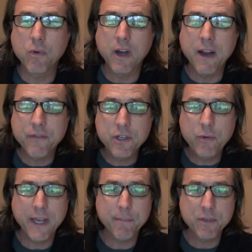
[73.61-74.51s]
wherever
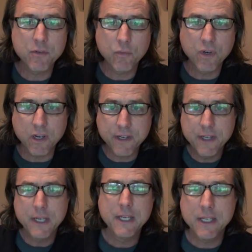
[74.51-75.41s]
you happen to work,
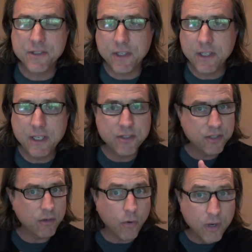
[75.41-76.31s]
is it neat? Is
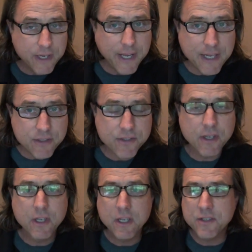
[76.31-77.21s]
it organized?